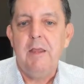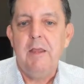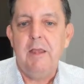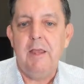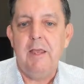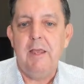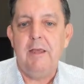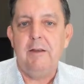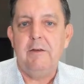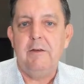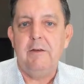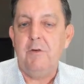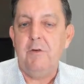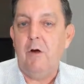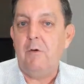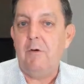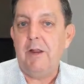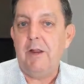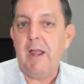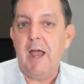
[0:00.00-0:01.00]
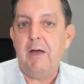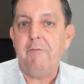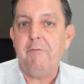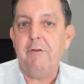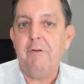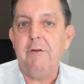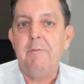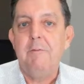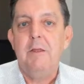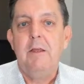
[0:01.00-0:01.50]
And if you already have
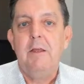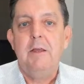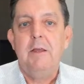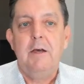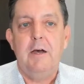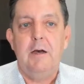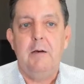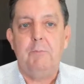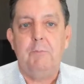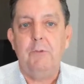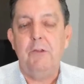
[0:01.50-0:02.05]
it, uh,